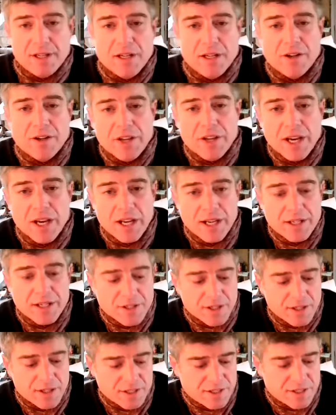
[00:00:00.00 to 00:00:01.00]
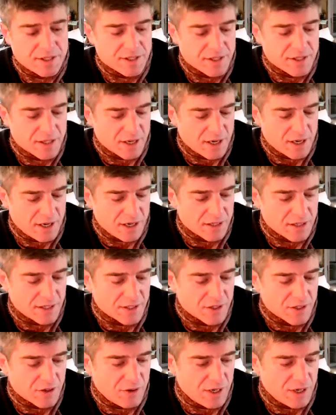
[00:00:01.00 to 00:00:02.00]
Okay, so this is the card.
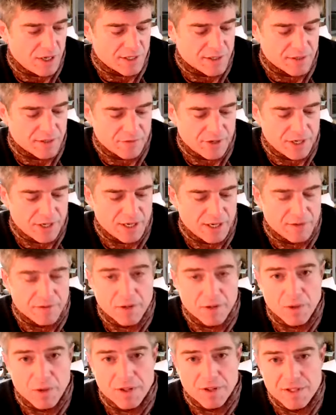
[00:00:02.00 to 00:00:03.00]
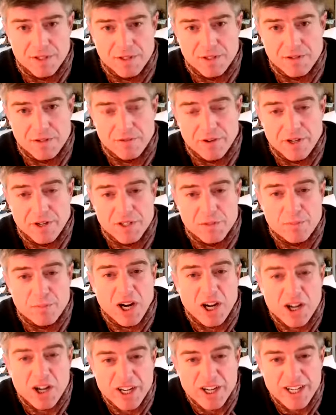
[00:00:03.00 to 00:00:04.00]
It's a very lovely one. This is a very
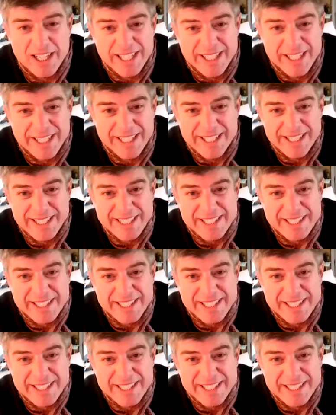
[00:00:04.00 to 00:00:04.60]
sparkly